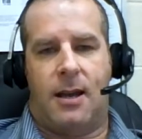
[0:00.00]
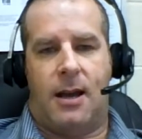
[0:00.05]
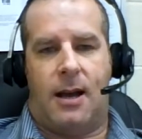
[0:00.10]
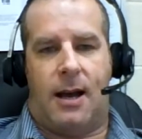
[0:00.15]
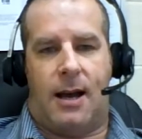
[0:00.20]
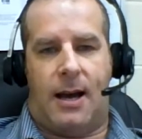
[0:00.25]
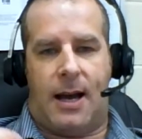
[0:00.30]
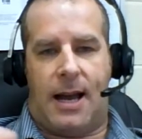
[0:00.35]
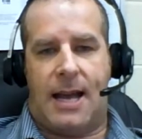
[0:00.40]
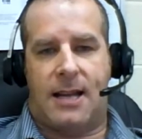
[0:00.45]

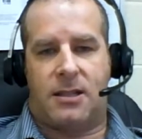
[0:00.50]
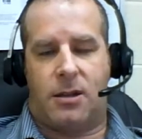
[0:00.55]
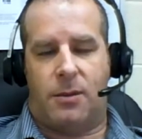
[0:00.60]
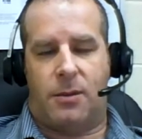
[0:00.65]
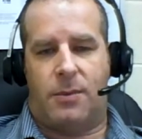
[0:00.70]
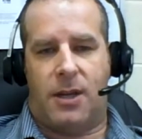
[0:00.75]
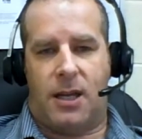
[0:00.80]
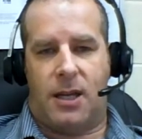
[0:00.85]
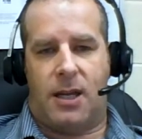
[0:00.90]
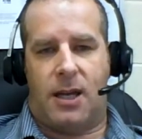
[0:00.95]
has
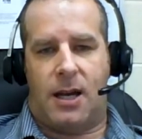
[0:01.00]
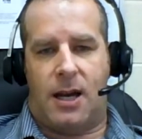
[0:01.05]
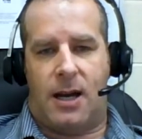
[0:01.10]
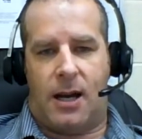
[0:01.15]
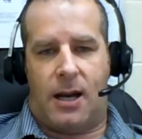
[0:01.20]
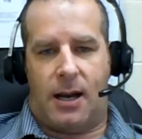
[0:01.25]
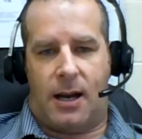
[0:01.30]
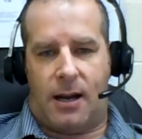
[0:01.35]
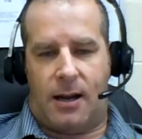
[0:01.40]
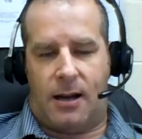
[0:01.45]

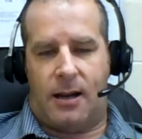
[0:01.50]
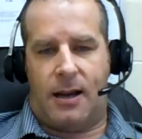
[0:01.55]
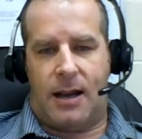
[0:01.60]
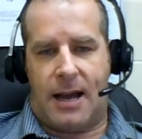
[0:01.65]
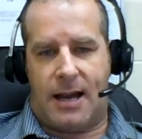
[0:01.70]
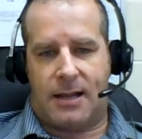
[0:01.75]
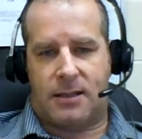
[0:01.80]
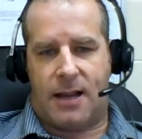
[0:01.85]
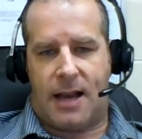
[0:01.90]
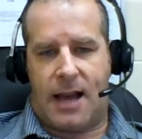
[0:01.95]

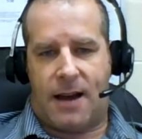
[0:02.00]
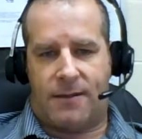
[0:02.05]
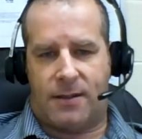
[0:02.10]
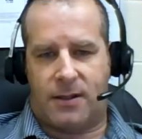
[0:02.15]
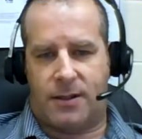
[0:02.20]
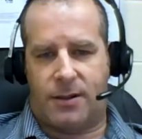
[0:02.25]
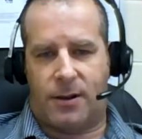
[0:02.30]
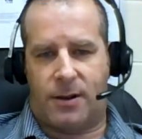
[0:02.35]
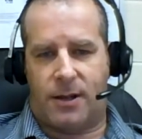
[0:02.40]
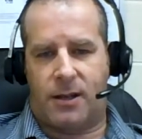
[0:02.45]
to have a
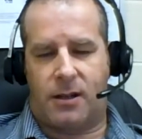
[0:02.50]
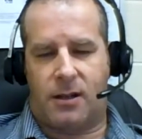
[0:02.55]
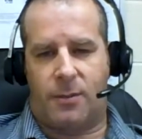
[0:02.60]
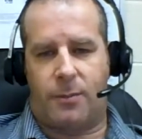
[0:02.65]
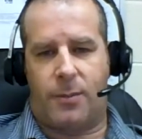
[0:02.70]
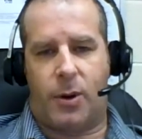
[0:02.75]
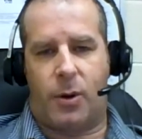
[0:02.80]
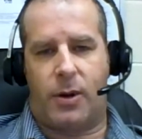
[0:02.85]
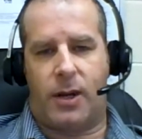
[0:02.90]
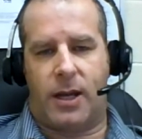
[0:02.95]
certain
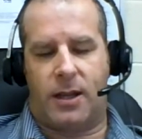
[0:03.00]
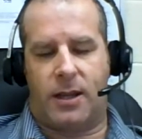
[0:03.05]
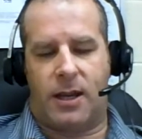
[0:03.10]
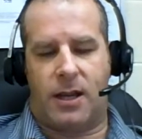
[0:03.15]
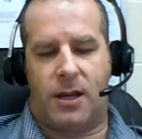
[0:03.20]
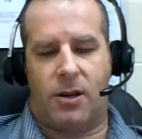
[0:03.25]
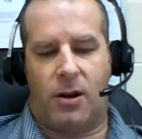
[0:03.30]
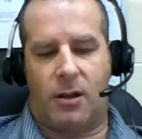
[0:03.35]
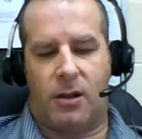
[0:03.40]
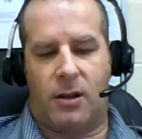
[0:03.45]
component that
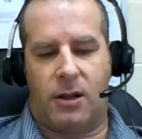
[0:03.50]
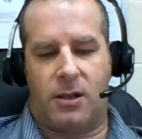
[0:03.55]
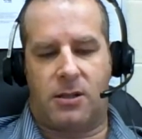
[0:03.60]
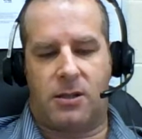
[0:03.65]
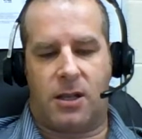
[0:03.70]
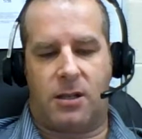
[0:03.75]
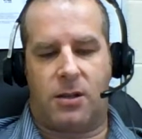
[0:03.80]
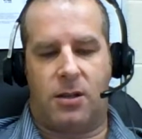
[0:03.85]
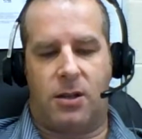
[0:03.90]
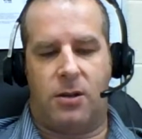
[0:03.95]
you're
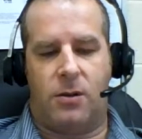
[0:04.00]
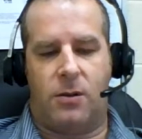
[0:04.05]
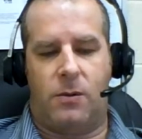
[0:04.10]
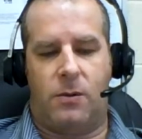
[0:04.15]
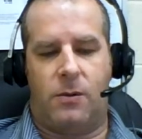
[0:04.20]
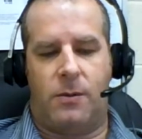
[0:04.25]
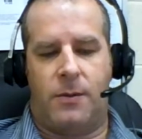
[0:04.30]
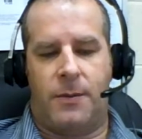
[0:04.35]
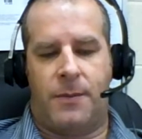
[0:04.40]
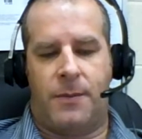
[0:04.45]
allergic to.